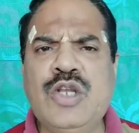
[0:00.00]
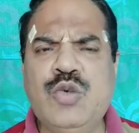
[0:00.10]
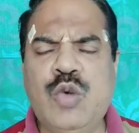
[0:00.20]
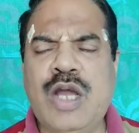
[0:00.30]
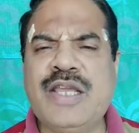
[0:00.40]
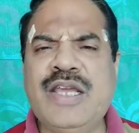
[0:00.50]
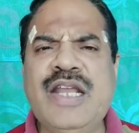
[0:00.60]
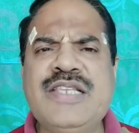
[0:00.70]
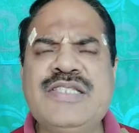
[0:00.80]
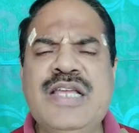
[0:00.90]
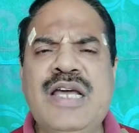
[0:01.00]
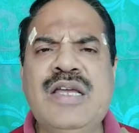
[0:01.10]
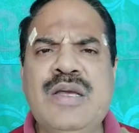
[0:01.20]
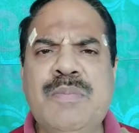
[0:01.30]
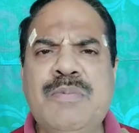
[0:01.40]
to organize the
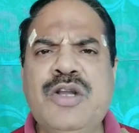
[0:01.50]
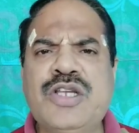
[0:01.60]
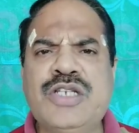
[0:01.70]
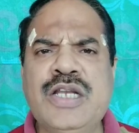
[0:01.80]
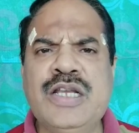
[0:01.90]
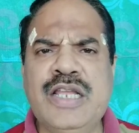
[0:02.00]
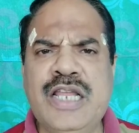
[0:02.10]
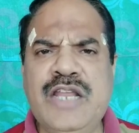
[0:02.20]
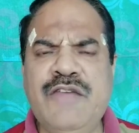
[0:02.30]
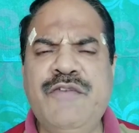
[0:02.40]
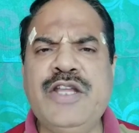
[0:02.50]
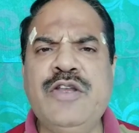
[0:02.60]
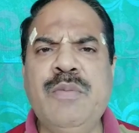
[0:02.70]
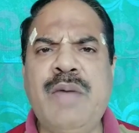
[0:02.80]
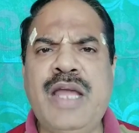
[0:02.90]
production in
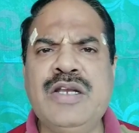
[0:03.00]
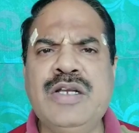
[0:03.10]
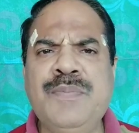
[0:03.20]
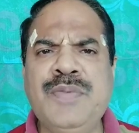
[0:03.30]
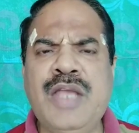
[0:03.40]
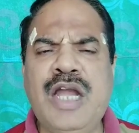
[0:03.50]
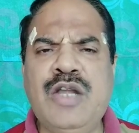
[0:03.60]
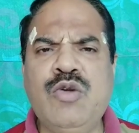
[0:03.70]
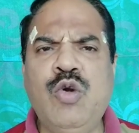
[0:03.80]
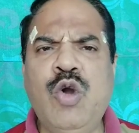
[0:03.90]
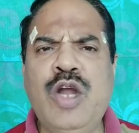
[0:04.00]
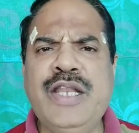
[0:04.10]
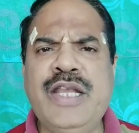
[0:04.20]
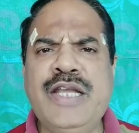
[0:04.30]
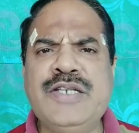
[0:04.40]
effective manner and
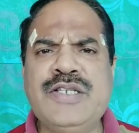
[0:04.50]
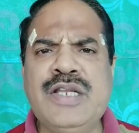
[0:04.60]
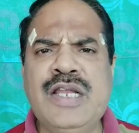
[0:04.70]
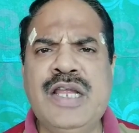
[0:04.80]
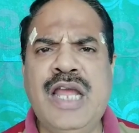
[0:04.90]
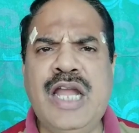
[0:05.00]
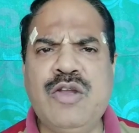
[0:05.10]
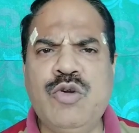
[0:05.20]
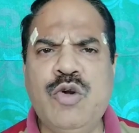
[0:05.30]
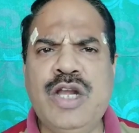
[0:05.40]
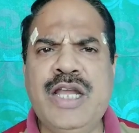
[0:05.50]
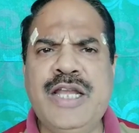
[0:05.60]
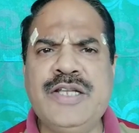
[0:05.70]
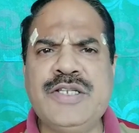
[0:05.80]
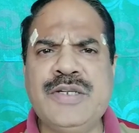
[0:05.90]
coordinates and
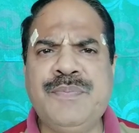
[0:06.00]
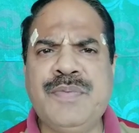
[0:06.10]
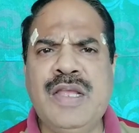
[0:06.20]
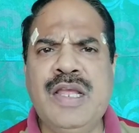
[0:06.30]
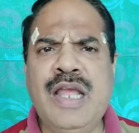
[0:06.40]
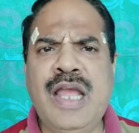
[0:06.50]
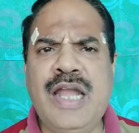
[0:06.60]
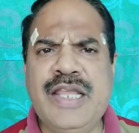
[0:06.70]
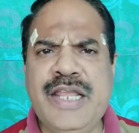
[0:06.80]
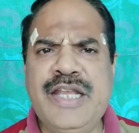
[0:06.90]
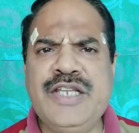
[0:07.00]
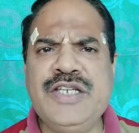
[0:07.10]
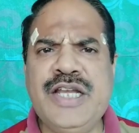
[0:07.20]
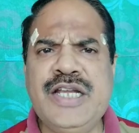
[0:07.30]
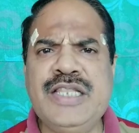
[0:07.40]
correlates and
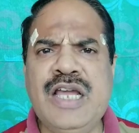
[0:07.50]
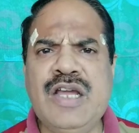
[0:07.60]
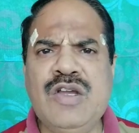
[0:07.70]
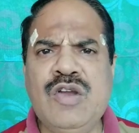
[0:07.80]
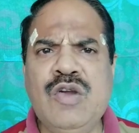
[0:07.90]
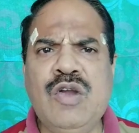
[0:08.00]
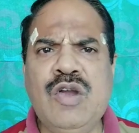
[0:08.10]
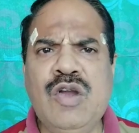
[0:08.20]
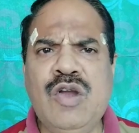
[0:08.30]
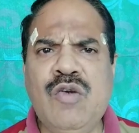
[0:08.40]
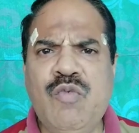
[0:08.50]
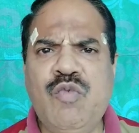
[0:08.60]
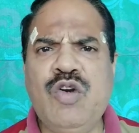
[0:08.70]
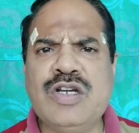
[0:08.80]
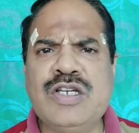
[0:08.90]
initiate the
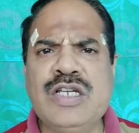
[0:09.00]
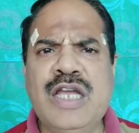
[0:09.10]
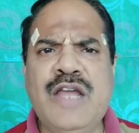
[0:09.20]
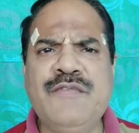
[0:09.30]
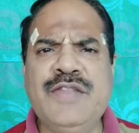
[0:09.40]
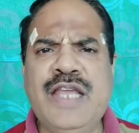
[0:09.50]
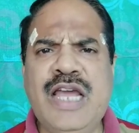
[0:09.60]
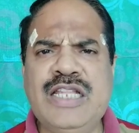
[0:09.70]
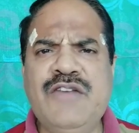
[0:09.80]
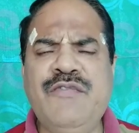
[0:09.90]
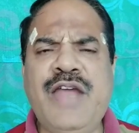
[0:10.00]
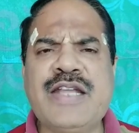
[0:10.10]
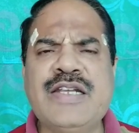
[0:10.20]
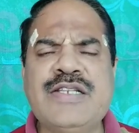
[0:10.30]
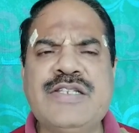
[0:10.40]
work of the other
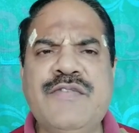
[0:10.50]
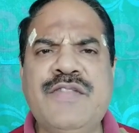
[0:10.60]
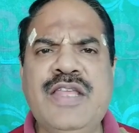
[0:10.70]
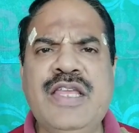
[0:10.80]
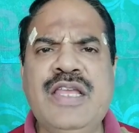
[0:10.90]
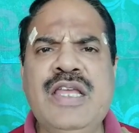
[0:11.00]
factors of the